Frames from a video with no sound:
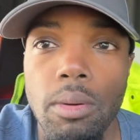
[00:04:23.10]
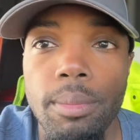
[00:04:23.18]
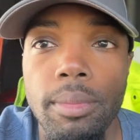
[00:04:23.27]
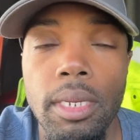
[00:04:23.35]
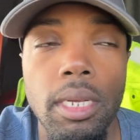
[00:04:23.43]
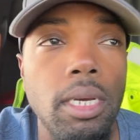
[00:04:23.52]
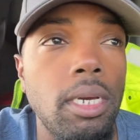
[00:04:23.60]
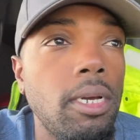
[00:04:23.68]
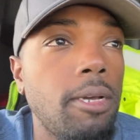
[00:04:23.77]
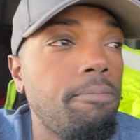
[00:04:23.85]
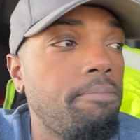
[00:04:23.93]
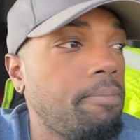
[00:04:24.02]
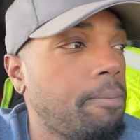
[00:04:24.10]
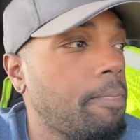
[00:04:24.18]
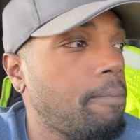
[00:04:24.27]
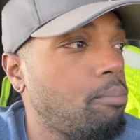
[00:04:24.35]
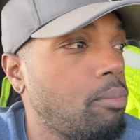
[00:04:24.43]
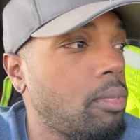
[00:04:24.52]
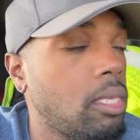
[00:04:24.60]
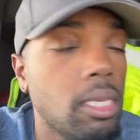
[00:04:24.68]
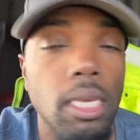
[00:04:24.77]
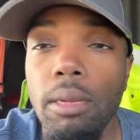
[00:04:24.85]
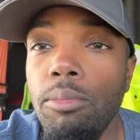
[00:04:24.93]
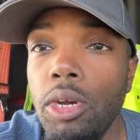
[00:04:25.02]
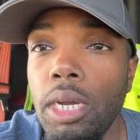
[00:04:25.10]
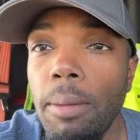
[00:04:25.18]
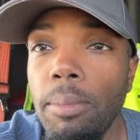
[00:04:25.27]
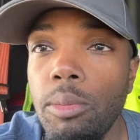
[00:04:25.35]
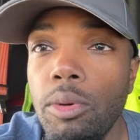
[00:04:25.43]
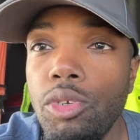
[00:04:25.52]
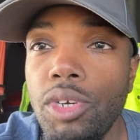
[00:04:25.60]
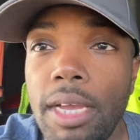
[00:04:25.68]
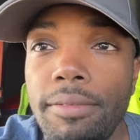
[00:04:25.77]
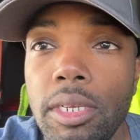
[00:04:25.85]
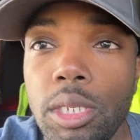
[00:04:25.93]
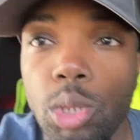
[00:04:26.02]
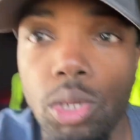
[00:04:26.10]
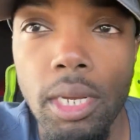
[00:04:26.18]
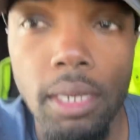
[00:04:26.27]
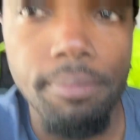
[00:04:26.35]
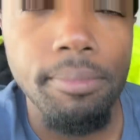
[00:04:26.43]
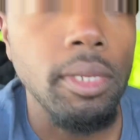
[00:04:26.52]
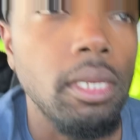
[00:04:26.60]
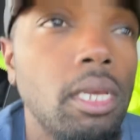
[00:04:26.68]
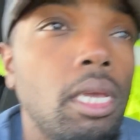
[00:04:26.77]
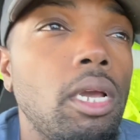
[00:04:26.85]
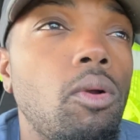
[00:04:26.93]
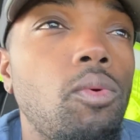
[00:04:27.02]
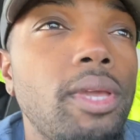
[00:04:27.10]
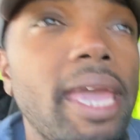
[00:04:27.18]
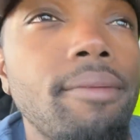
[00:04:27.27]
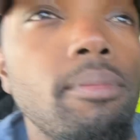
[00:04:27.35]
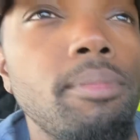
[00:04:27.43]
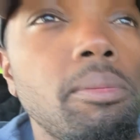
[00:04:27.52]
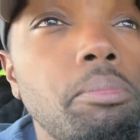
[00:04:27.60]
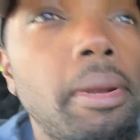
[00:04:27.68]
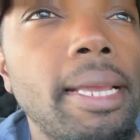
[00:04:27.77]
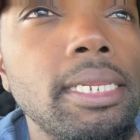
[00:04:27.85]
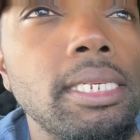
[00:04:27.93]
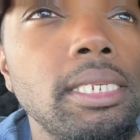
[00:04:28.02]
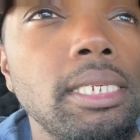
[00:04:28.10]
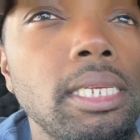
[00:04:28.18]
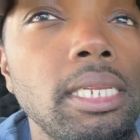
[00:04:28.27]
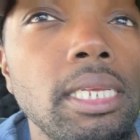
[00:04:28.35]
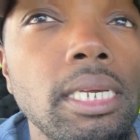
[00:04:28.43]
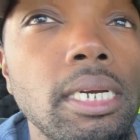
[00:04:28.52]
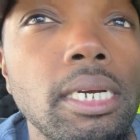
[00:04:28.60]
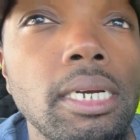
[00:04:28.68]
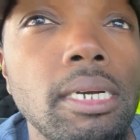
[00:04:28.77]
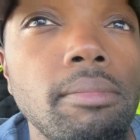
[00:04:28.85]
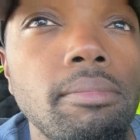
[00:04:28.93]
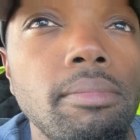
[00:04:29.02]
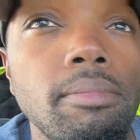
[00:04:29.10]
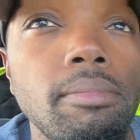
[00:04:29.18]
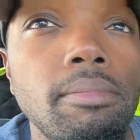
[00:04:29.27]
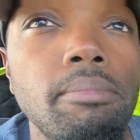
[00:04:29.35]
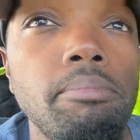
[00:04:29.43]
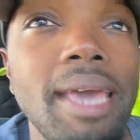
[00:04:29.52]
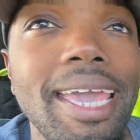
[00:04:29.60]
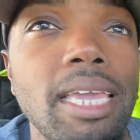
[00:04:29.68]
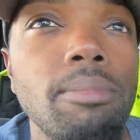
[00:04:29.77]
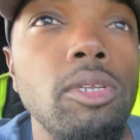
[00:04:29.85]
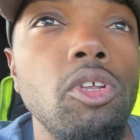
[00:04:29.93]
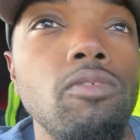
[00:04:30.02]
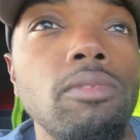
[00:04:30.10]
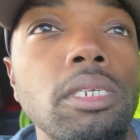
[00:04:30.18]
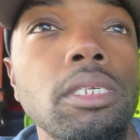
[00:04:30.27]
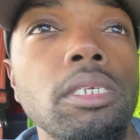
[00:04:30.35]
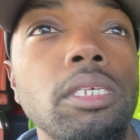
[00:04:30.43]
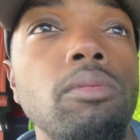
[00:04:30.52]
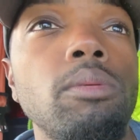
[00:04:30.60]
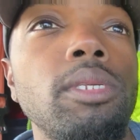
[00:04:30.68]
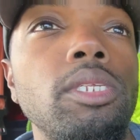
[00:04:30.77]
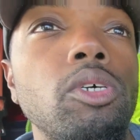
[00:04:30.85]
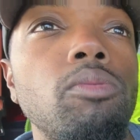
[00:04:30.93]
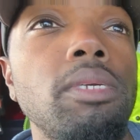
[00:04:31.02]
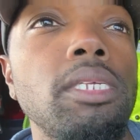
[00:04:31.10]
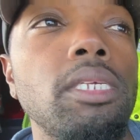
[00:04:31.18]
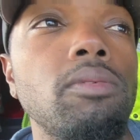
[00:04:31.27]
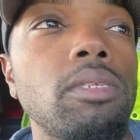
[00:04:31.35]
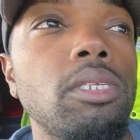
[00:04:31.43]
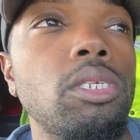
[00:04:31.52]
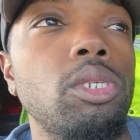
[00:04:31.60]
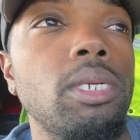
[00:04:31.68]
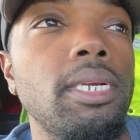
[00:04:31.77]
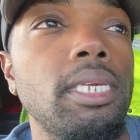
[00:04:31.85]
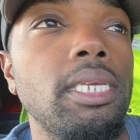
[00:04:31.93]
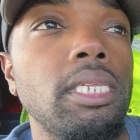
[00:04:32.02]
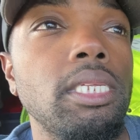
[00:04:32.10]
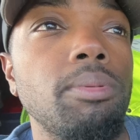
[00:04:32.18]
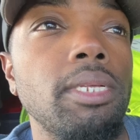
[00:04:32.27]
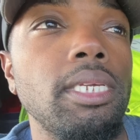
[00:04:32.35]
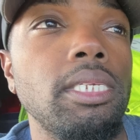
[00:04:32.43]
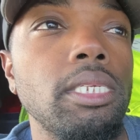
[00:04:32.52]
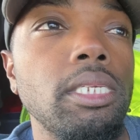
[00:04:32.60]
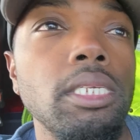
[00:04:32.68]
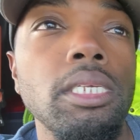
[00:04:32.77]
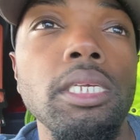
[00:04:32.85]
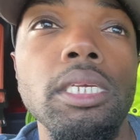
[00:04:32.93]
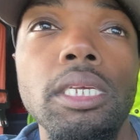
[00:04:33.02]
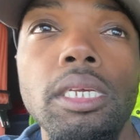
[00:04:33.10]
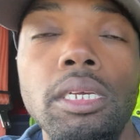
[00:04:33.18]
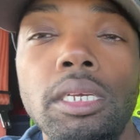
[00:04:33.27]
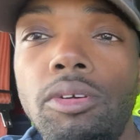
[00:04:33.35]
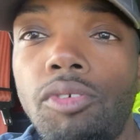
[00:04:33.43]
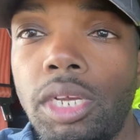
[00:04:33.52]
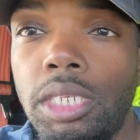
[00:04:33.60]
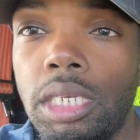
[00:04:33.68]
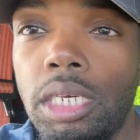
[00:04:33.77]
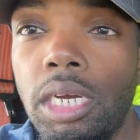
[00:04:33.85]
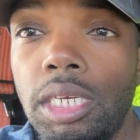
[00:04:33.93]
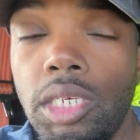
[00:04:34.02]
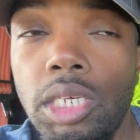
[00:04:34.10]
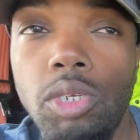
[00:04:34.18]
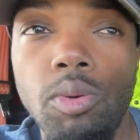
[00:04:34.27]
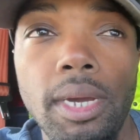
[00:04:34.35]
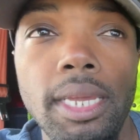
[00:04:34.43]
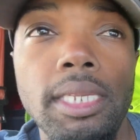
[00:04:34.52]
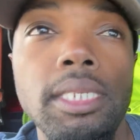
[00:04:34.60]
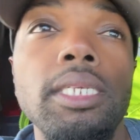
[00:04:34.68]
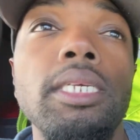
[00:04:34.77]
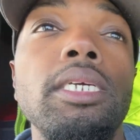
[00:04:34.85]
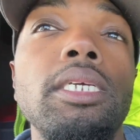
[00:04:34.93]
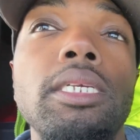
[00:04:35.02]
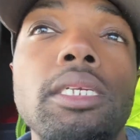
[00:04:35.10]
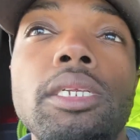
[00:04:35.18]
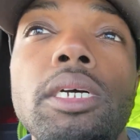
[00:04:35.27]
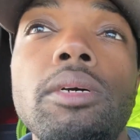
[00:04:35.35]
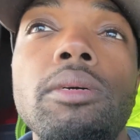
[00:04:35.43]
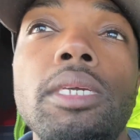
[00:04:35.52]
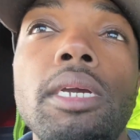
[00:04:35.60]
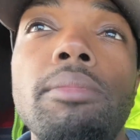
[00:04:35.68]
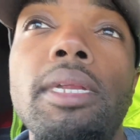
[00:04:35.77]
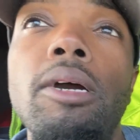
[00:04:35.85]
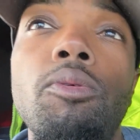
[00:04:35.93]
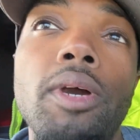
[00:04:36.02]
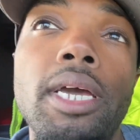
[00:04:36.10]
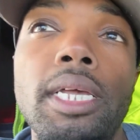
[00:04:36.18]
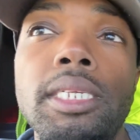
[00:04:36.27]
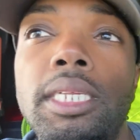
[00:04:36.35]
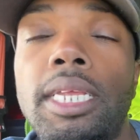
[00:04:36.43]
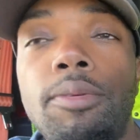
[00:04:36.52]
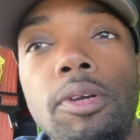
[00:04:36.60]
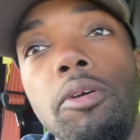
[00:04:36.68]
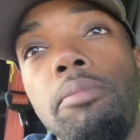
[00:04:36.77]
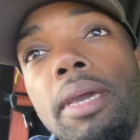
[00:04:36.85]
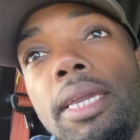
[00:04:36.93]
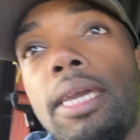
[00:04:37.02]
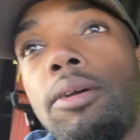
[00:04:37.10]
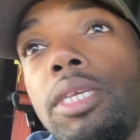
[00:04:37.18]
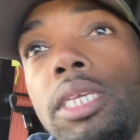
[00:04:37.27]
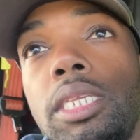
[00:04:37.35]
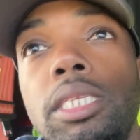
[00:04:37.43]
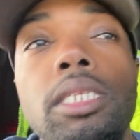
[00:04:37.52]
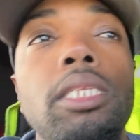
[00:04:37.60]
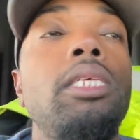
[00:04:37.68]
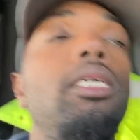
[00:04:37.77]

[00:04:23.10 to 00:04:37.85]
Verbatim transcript: I've been um getting, get more comfortable driving this truck. We haven't been practicing any um, backing maneuvers because we've been so busy with just trying to get to places. Crossing the country twice, you know, coming out west, and now we're going back out east.